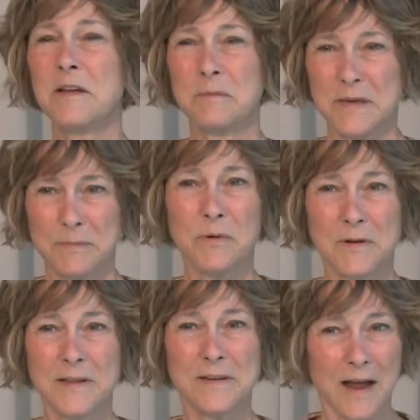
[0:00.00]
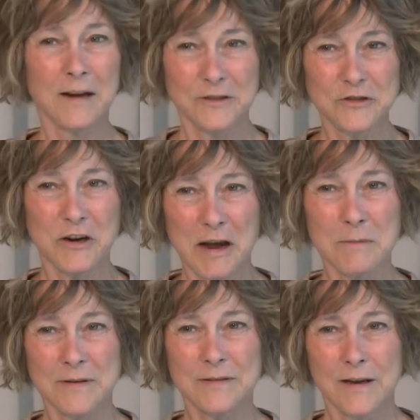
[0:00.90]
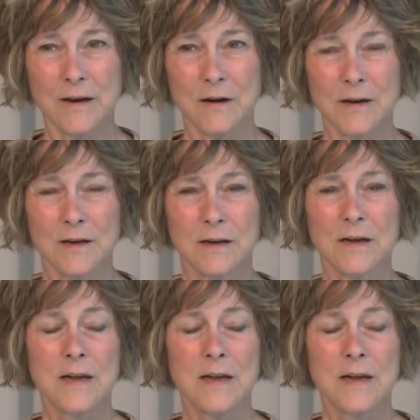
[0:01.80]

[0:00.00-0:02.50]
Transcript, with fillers: people in the Knowledge Commons area.